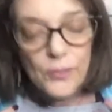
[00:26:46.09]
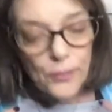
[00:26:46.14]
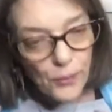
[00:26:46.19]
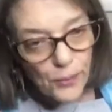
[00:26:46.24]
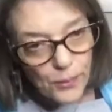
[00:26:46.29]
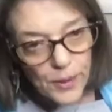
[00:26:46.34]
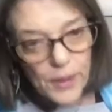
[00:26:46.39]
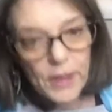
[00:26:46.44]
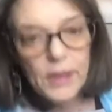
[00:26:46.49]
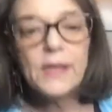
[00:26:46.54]

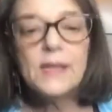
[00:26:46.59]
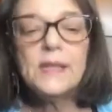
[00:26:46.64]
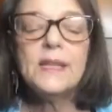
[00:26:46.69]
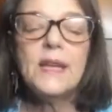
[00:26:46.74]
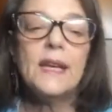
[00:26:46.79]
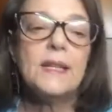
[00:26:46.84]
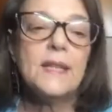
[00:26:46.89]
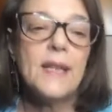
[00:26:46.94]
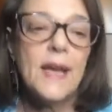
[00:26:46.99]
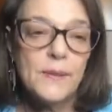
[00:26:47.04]
Really
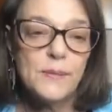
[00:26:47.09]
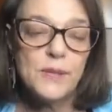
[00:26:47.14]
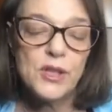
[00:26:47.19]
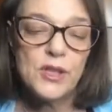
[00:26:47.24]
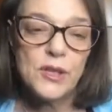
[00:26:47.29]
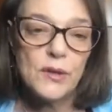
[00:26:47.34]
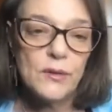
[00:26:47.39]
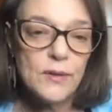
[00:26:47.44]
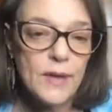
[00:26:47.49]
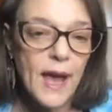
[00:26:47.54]
take time to
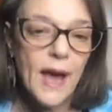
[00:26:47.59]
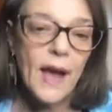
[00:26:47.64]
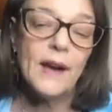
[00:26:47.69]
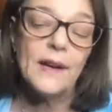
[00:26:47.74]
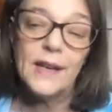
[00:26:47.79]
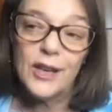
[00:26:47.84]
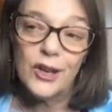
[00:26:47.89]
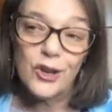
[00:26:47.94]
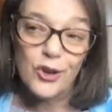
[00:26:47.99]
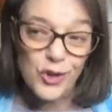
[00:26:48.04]
slow
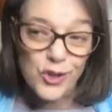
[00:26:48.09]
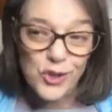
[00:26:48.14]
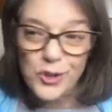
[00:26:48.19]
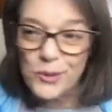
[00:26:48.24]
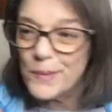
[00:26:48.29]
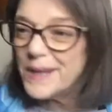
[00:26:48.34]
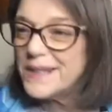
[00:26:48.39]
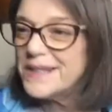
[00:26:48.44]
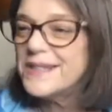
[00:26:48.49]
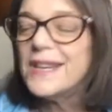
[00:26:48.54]
down. Increase
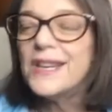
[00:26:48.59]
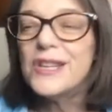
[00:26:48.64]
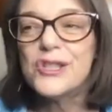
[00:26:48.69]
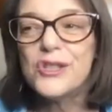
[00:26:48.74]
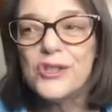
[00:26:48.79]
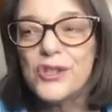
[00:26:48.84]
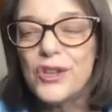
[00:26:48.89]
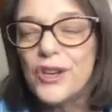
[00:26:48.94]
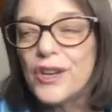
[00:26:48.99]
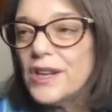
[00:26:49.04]
your
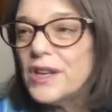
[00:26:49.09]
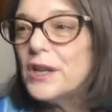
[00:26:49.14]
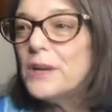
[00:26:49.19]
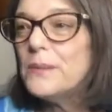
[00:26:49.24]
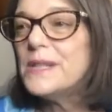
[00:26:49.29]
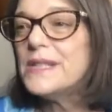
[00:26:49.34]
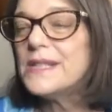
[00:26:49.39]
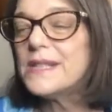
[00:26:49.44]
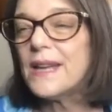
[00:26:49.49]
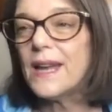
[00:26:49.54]
meditations. You're going to hear
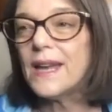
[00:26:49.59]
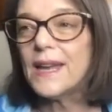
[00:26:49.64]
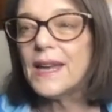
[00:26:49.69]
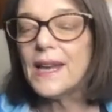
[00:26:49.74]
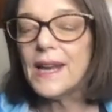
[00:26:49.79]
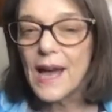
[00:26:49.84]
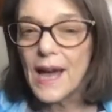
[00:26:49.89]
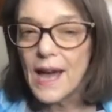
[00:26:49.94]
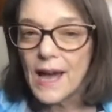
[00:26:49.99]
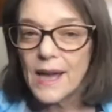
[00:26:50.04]
me saying
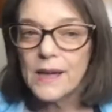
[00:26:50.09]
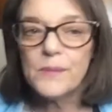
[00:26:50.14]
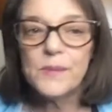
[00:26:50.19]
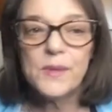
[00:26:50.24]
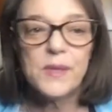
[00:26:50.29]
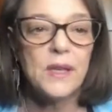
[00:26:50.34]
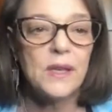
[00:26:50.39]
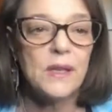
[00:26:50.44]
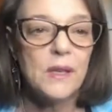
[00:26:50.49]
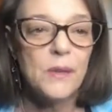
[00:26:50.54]
it. I am
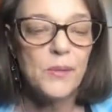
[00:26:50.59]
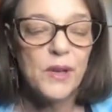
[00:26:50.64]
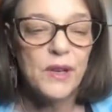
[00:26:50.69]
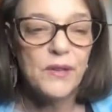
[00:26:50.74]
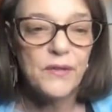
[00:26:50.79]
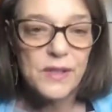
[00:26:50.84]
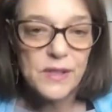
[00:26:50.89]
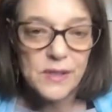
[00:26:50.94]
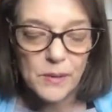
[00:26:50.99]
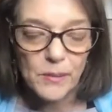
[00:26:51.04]
seeing the
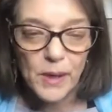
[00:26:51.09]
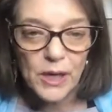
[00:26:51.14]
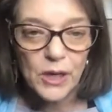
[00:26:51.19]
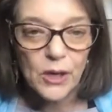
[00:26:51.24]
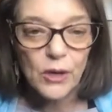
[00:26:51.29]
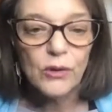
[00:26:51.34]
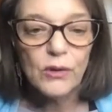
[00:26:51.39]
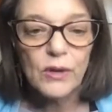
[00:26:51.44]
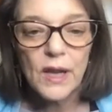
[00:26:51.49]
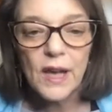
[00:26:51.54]
benefits of my
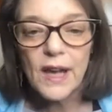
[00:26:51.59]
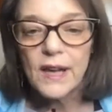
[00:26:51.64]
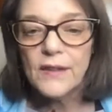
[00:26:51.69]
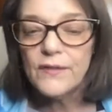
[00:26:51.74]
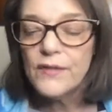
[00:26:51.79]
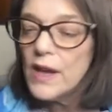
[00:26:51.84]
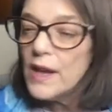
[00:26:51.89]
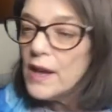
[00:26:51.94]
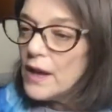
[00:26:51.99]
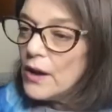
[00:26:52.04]
own
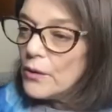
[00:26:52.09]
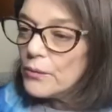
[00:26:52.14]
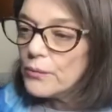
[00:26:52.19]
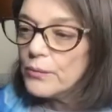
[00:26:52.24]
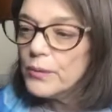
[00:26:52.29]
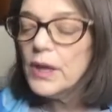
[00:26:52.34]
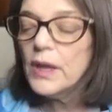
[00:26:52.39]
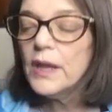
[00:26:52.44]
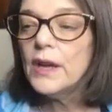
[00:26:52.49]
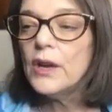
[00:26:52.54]
life.
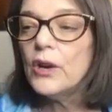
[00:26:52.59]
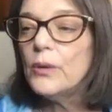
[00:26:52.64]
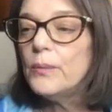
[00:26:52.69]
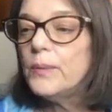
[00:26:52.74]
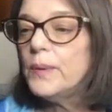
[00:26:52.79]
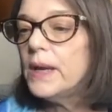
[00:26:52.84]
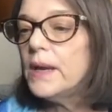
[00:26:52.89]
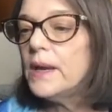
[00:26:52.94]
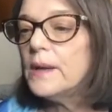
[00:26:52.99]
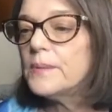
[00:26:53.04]
Really
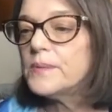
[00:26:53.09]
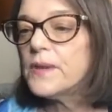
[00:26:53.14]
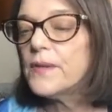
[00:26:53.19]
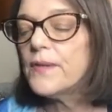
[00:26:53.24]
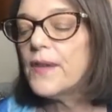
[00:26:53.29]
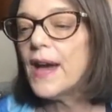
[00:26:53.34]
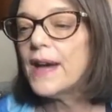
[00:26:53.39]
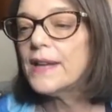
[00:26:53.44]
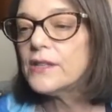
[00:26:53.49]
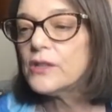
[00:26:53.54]
opening up to
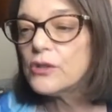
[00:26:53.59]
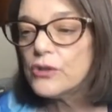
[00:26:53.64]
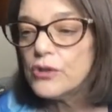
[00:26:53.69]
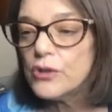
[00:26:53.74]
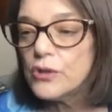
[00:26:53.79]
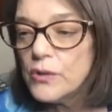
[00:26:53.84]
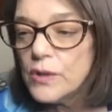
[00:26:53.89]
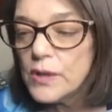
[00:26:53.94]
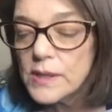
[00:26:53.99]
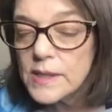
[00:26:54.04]
that. So
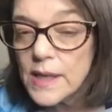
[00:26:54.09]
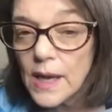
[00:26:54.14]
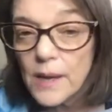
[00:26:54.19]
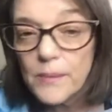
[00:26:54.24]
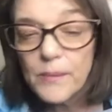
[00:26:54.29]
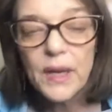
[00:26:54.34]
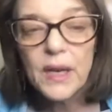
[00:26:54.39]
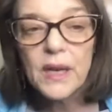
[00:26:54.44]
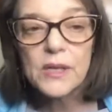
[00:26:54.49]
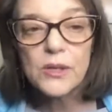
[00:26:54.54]
do the
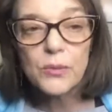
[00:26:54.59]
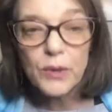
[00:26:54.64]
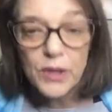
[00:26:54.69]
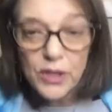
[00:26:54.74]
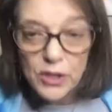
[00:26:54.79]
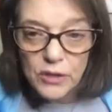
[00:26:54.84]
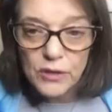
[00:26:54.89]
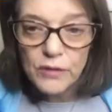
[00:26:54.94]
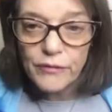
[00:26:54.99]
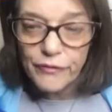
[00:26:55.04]
same, because we
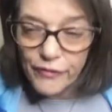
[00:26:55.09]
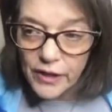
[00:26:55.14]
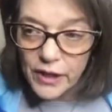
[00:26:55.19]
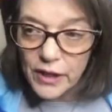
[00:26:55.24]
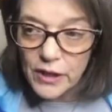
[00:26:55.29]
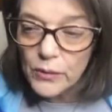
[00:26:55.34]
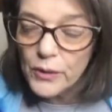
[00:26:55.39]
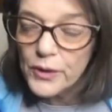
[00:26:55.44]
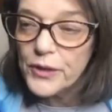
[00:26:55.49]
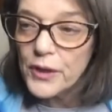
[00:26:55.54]
do
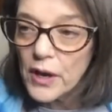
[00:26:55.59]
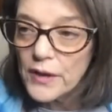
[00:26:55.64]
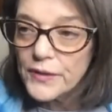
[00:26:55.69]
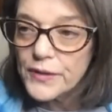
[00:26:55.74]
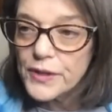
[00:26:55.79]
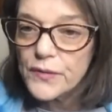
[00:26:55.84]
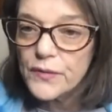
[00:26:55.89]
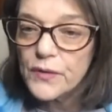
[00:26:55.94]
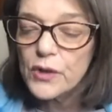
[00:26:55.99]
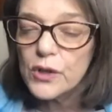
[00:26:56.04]
feel with all
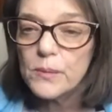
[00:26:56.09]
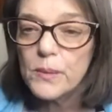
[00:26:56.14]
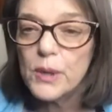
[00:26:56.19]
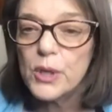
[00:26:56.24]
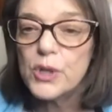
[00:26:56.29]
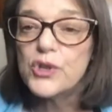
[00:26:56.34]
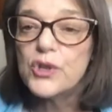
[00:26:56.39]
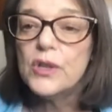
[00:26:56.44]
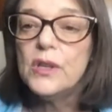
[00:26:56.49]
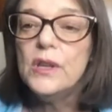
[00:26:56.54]
this forward
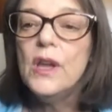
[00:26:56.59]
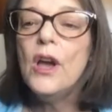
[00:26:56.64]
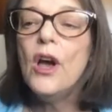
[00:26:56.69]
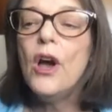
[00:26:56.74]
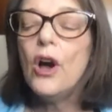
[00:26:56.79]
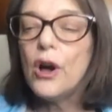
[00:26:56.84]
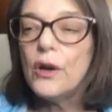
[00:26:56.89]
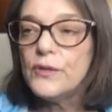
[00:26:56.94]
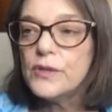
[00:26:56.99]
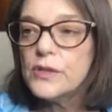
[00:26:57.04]
motion,
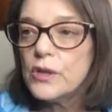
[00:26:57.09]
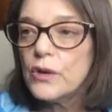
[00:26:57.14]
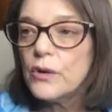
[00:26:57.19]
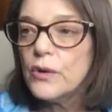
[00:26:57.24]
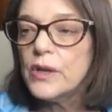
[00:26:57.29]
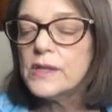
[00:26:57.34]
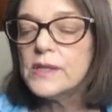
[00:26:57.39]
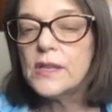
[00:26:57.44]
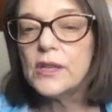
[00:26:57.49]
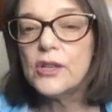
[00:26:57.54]
all this
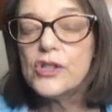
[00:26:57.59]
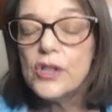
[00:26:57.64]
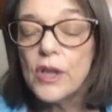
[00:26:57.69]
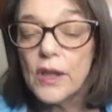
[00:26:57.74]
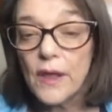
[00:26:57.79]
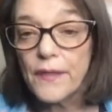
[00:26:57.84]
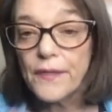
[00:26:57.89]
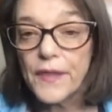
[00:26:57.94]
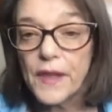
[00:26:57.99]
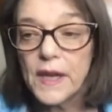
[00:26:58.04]
Aquarius
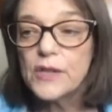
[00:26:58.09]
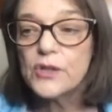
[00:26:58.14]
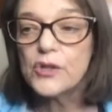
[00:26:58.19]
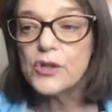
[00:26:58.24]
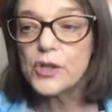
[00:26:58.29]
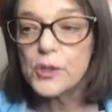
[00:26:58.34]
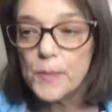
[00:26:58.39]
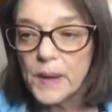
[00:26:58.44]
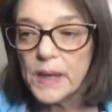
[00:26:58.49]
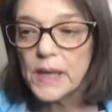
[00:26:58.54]
energy, that things
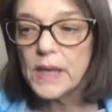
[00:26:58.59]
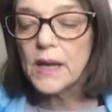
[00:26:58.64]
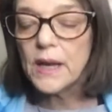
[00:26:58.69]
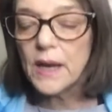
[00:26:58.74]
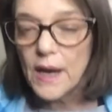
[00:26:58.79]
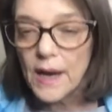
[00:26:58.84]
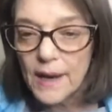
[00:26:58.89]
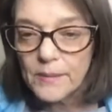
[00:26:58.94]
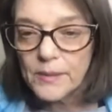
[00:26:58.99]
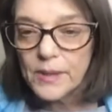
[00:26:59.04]
are speeding
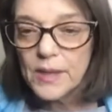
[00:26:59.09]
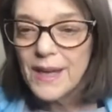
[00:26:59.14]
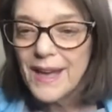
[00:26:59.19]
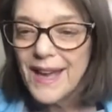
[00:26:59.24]
up.